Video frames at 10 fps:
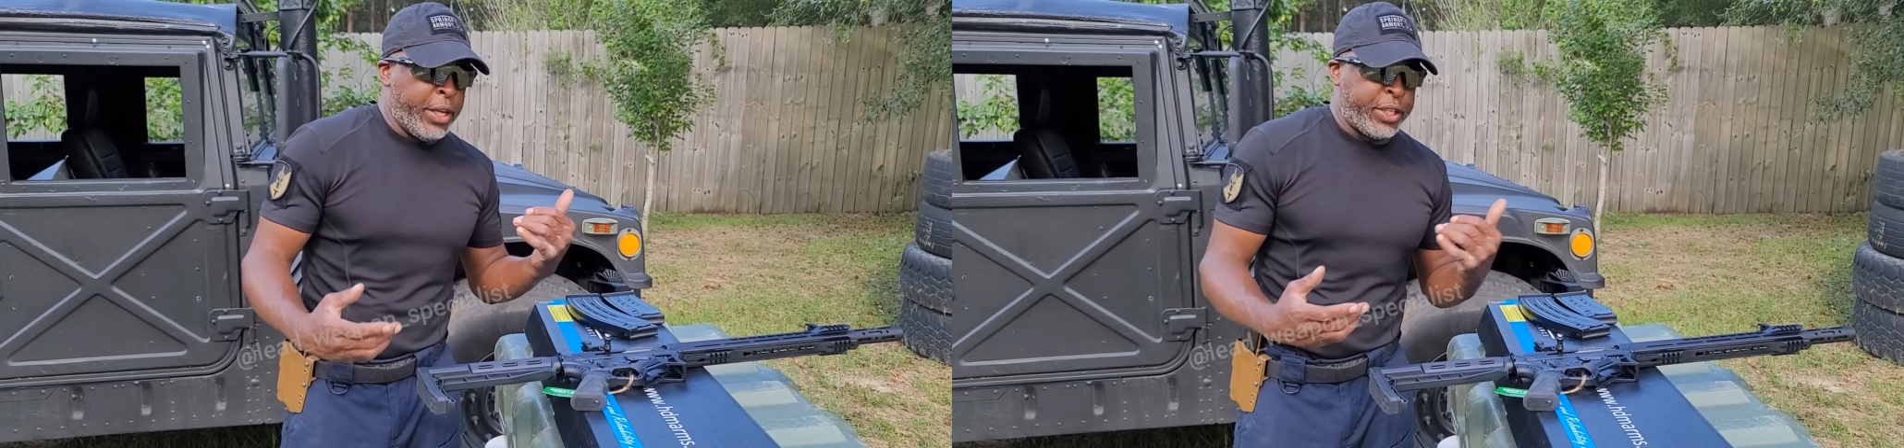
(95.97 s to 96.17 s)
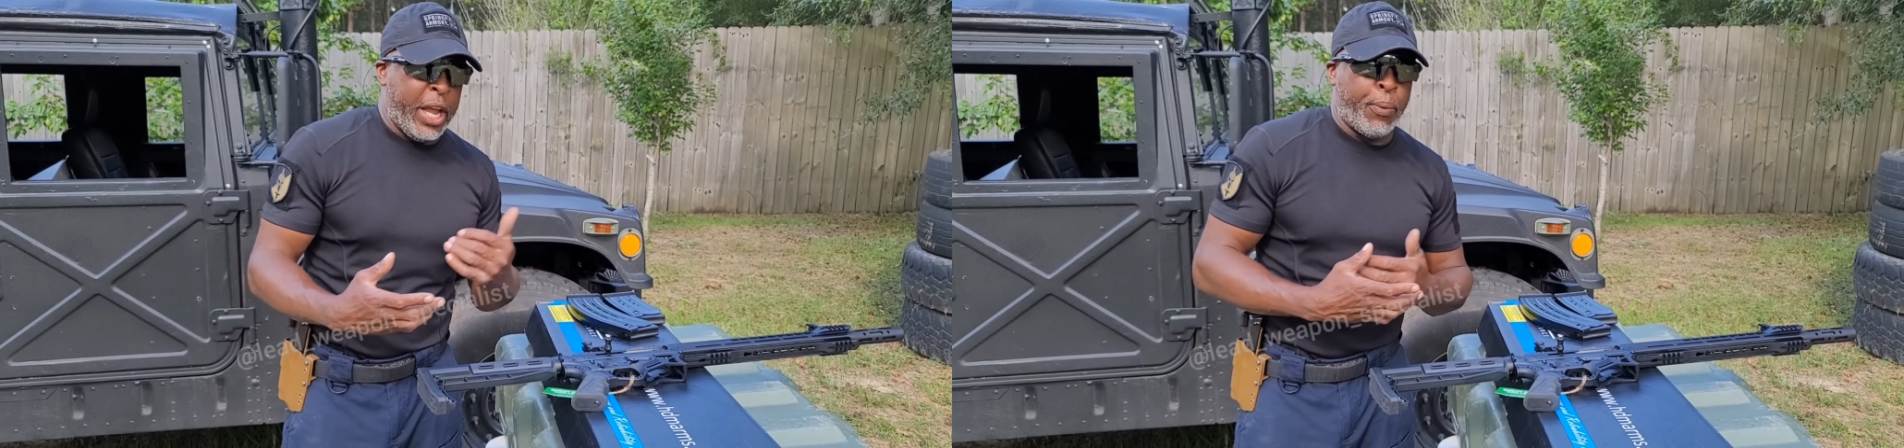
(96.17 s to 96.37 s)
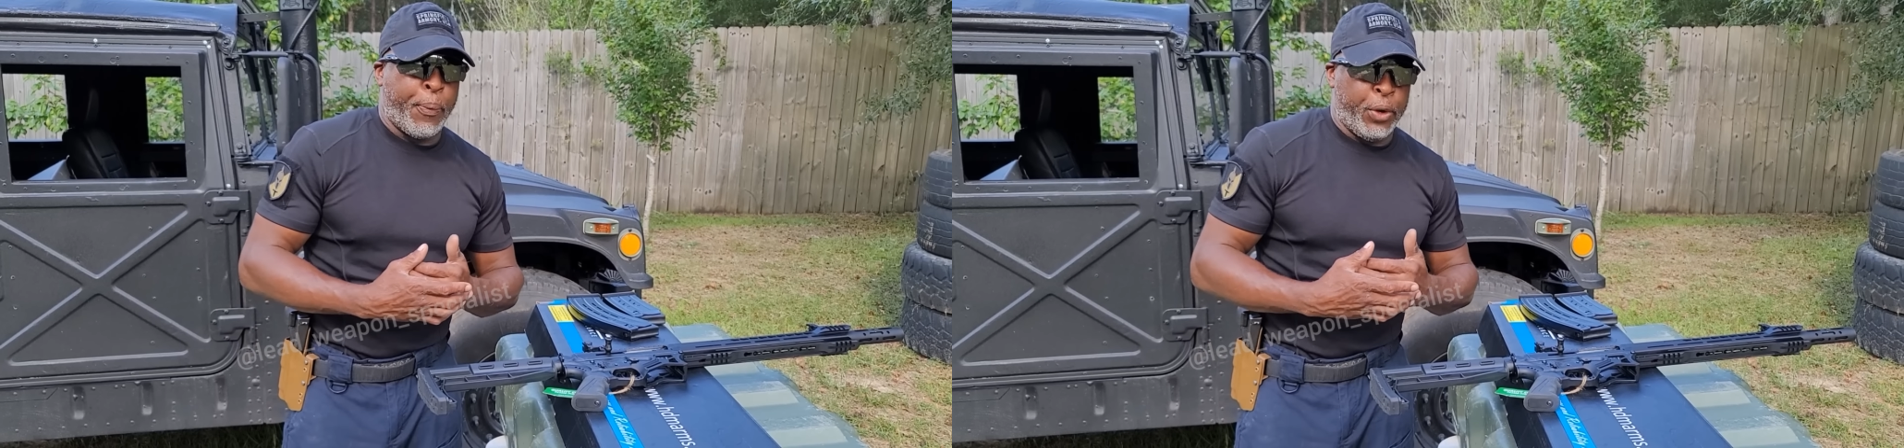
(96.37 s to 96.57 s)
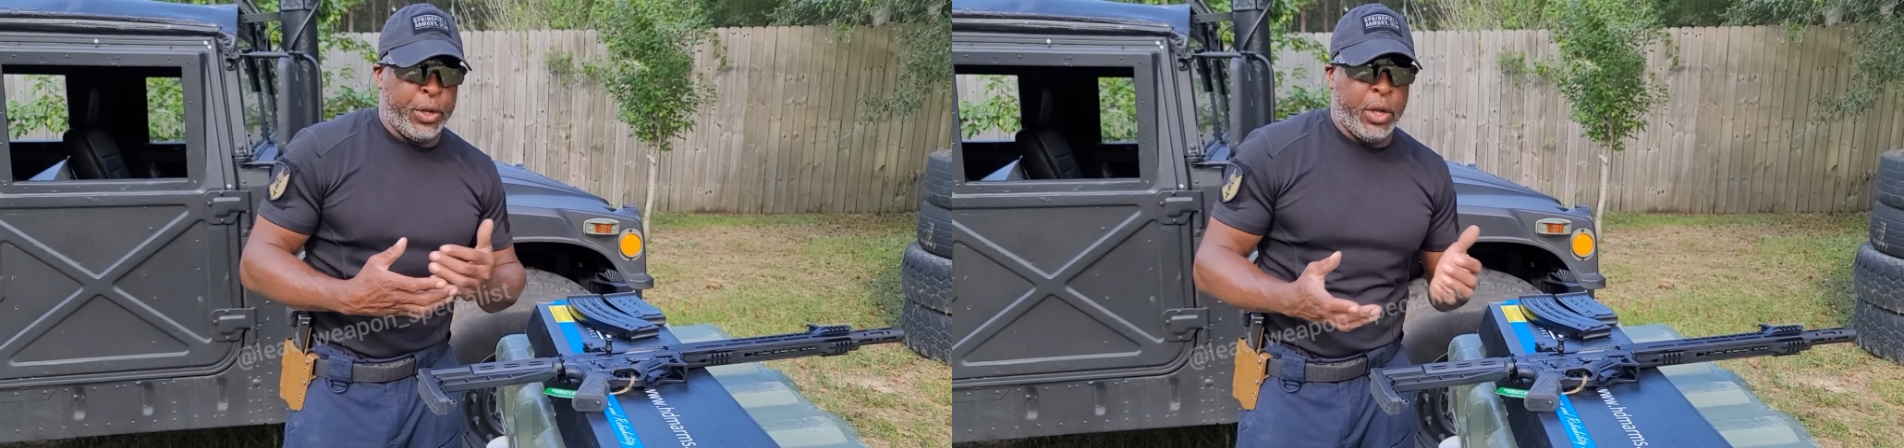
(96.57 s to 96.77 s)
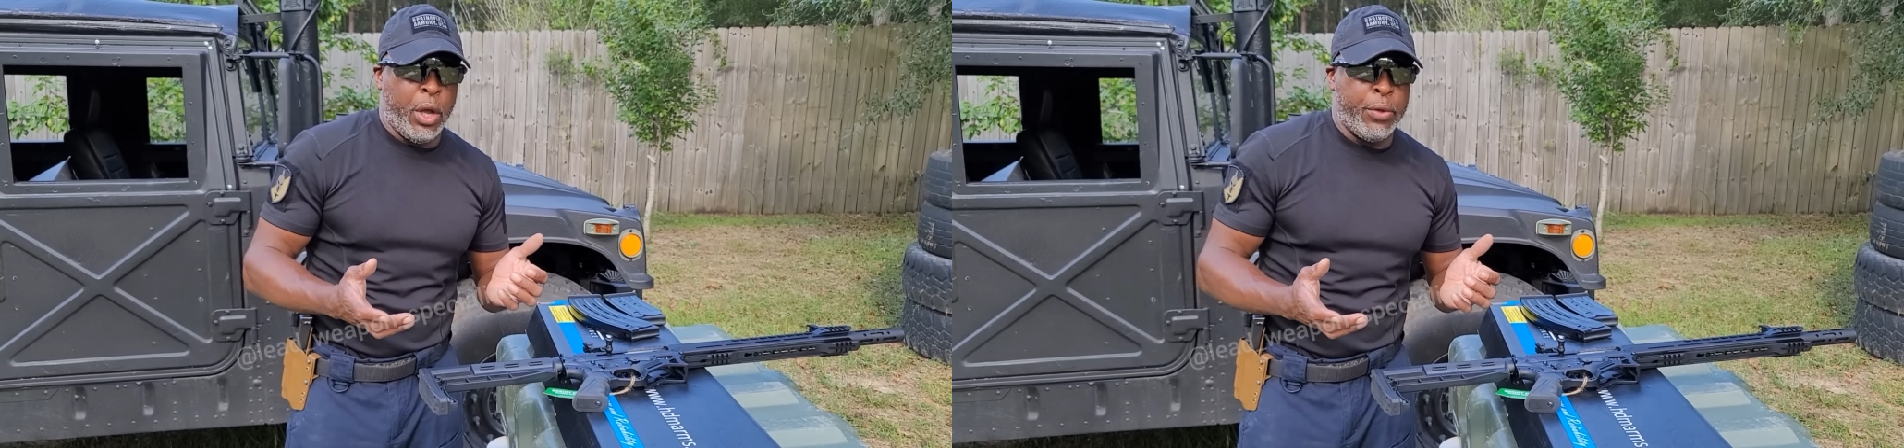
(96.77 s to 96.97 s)
it cycled
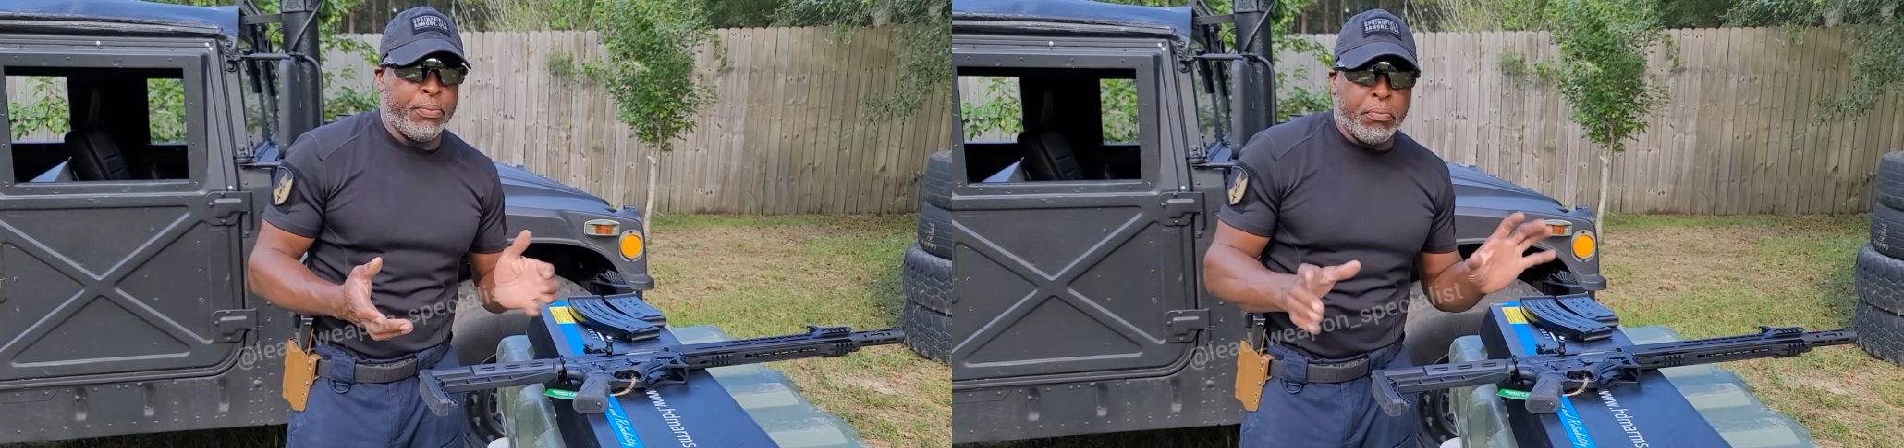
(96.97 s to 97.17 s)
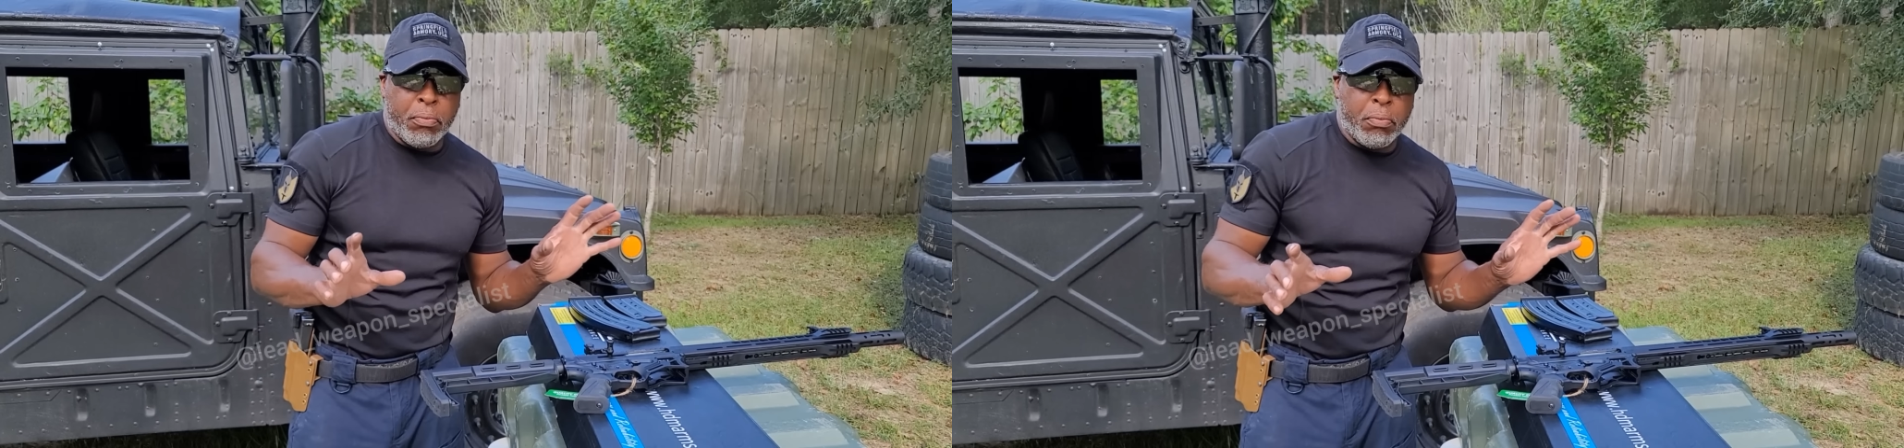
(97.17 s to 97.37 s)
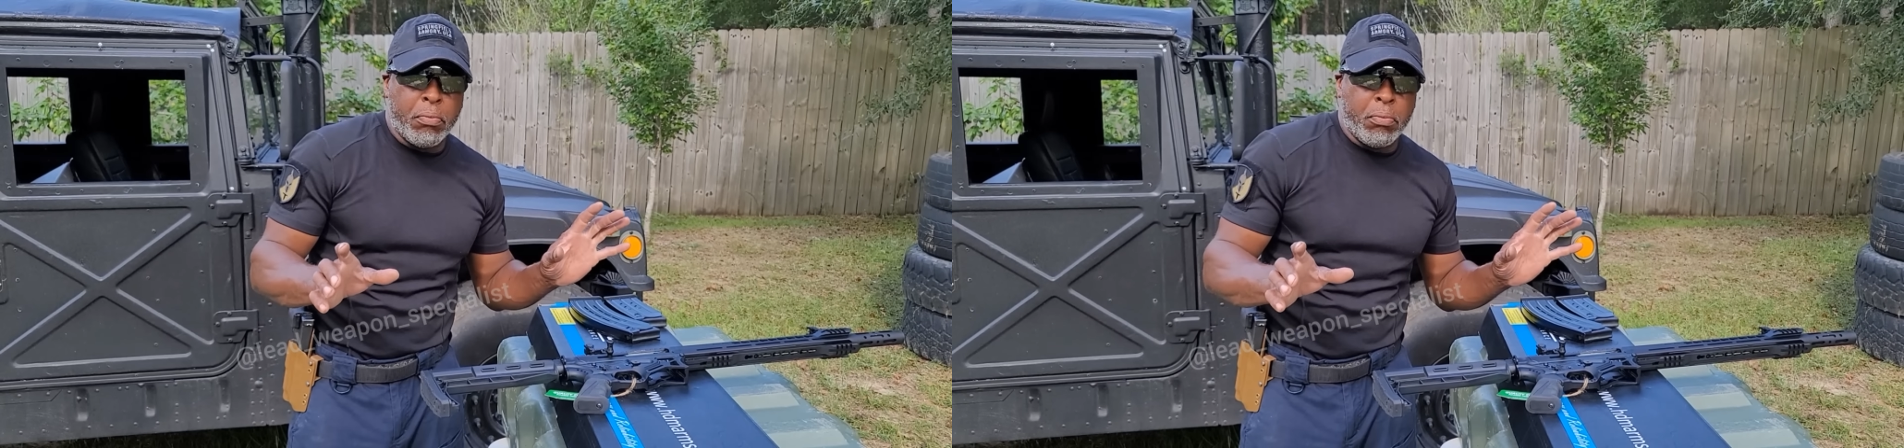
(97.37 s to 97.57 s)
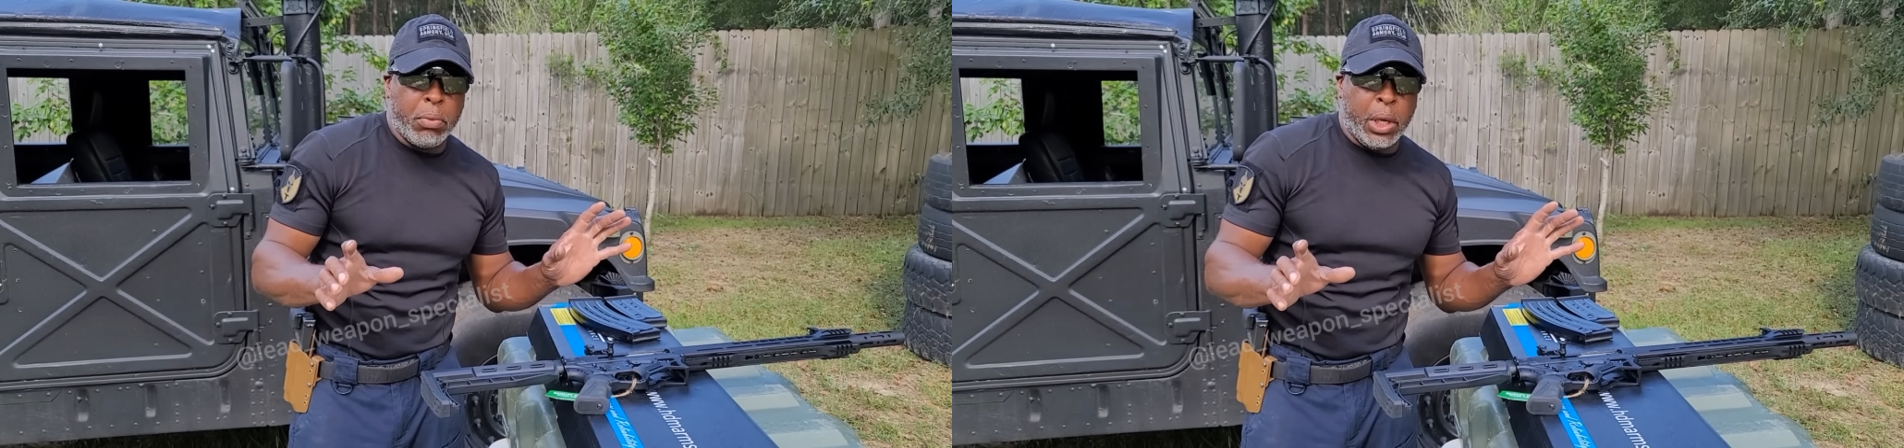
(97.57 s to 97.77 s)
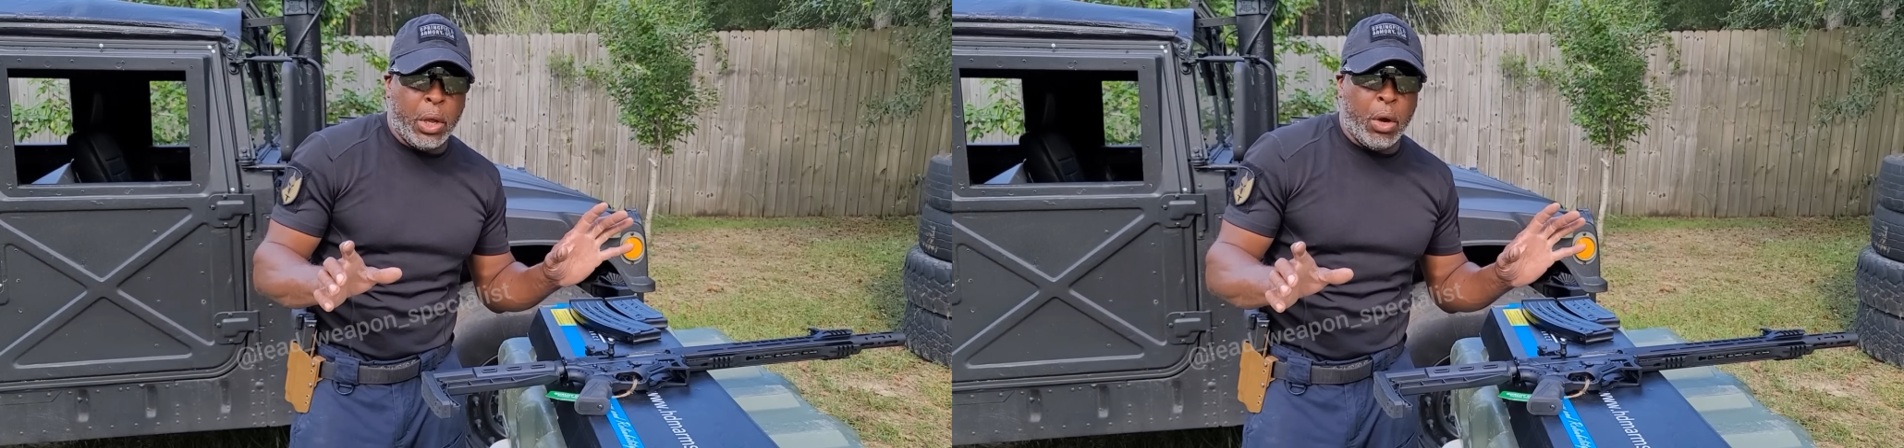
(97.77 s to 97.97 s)
pretty good,
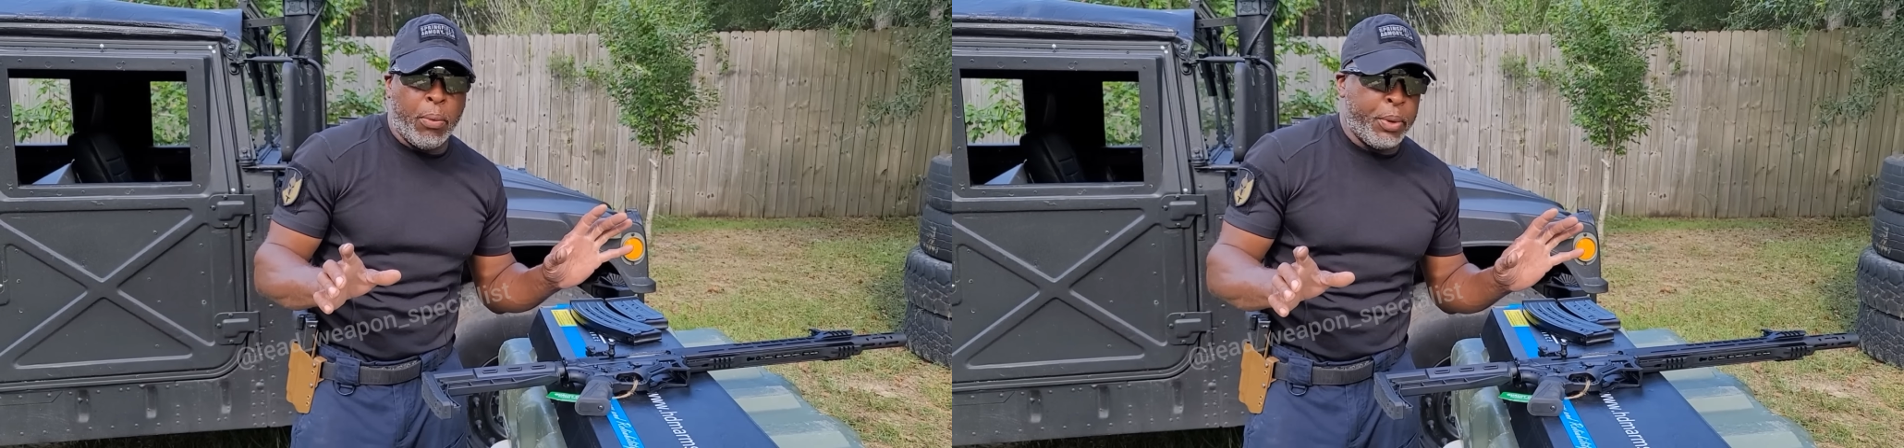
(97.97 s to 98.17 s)
you know,